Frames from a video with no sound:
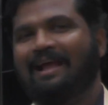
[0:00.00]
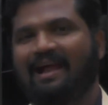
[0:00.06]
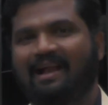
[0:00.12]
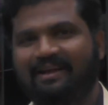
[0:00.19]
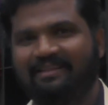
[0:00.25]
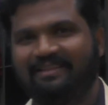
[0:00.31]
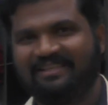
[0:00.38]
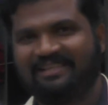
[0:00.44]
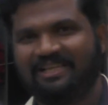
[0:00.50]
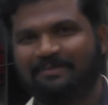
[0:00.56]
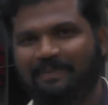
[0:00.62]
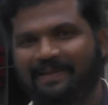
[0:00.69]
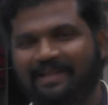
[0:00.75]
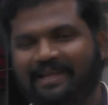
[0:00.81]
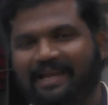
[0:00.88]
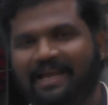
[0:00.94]
and this is
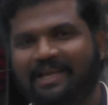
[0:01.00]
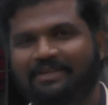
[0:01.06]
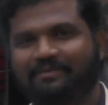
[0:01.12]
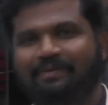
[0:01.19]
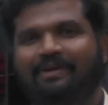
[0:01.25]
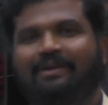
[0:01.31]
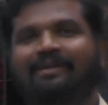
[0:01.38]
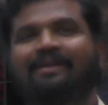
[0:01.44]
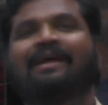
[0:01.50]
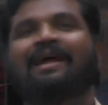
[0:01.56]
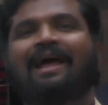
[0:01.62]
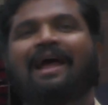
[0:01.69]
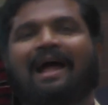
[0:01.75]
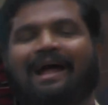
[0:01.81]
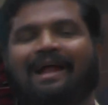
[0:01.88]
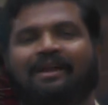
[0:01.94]
Peddi K Eshwar
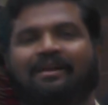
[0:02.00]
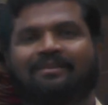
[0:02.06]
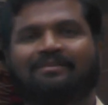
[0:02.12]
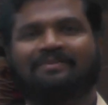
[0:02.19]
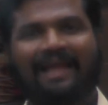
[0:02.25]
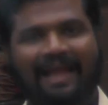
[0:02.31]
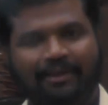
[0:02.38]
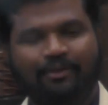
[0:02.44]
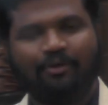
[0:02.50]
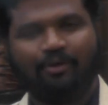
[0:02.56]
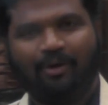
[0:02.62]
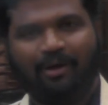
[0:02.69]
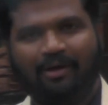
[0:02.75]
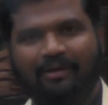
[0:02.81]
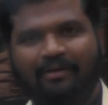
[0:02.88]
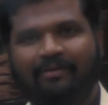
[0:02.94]
and thank you
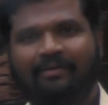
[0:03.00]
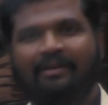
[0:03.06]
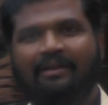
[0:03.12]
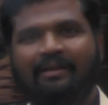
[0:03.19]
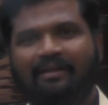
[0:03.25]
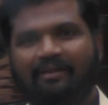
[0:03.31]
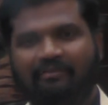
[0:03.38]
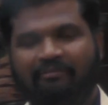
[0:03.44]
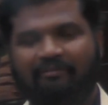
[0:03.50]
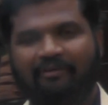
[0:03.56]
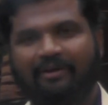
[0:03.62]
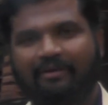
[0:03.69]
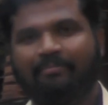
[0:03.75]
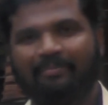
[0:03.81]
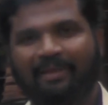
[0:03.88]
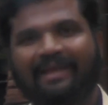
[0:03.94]
all for
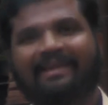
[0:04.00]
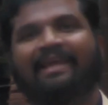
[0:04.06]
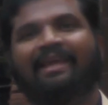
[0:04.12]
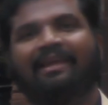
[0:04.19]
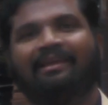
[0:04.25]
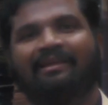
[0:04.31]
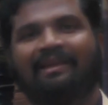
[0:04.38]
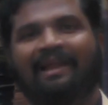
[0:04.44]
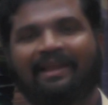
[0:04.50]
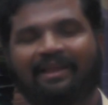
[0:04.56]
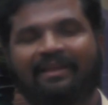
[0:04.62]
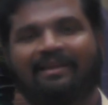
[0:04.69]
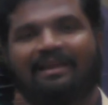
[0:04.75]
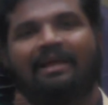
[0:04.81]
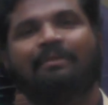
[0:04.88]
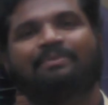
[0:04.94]
making
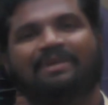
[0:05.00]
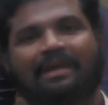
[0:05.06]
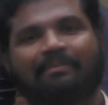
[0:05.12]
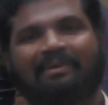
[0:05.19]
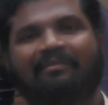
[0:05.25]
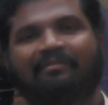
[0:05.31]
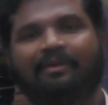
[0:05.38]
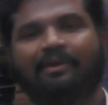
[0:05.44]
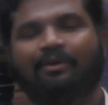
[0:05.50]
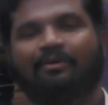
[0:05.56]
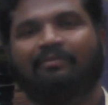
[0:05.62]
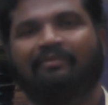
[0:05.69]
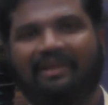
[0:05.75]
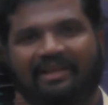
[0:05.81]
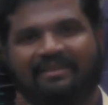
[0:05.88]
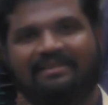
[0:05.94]
Linen Club Shakepet video
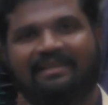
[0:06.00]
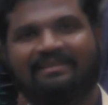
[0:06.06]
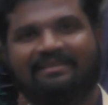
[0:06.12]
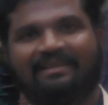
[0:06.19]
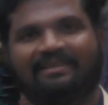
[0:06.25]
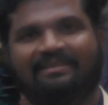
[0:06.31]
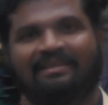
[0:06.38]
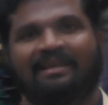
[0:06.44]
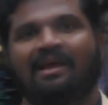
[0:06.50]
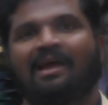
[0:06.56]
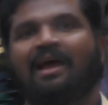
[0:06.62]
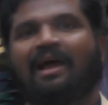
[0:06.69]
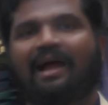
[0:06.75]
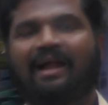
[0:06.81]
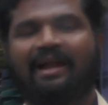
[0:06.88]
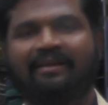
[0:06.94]
very success
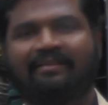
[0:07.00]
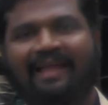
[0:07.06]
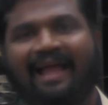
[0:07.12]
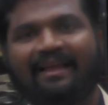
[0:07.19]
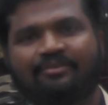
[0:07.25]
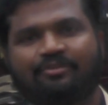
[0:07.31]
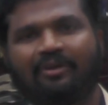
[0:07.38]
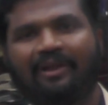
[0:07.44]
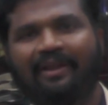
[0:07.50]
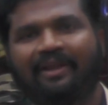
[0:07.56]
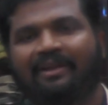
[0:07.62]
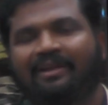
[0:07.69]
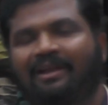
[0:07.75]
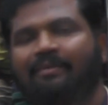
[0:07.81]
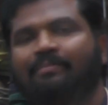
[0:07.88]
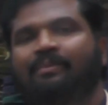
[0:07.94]
and thanks to
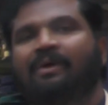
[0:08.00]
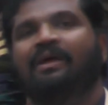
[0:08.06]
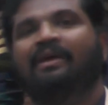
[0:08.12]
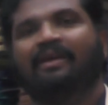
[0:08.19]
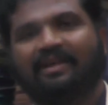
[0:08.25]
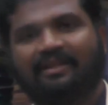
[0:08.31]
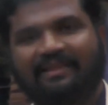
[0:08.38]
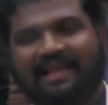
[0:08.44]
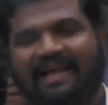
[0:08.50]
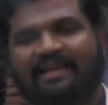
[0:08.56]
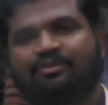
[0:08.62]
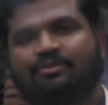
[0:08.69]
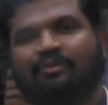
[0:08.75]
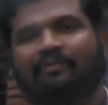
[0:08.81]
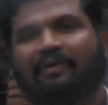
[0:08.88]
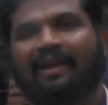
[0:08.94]
Linen Club, thanks
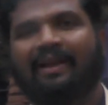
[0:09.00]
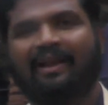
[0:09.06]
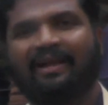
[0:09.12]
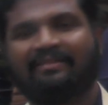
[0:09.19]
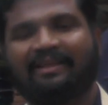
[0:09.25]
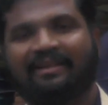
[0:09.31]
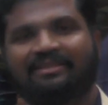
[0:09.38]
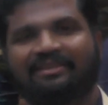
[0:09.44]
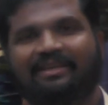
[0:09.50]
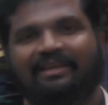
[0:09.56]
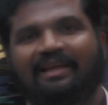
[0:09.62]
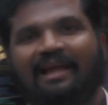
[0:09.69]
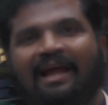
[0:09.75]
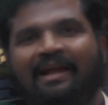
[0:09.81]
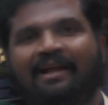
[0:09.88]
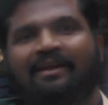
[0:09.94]
to Farhan Akhtarji
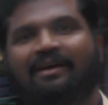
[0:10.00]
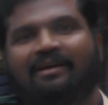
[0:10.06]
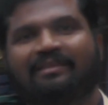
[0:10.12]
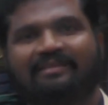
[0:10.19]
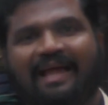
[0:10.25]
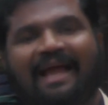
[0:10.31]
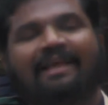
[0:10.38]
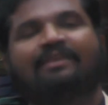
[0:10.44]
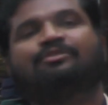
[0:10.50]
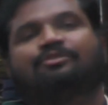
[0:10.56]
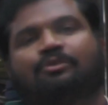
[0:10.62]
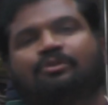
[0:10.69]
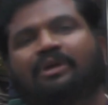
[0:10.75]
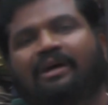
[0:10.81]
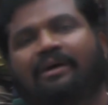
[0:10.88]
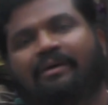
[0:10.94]
and uh, thanks
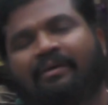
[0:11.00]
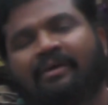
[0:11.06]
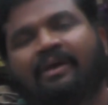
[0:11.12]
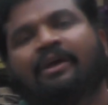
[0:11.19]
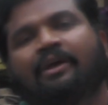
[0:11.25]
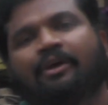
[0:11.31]
to the